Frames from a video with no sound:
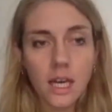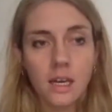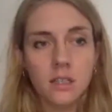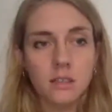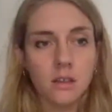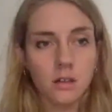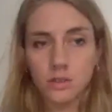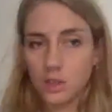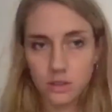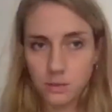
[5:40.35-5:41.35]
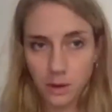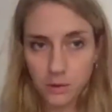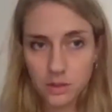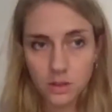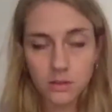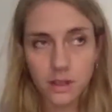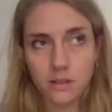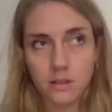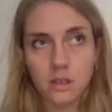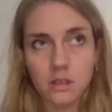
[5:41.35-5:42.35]
and not just about result. I
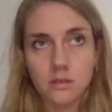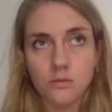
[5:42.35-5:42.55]
think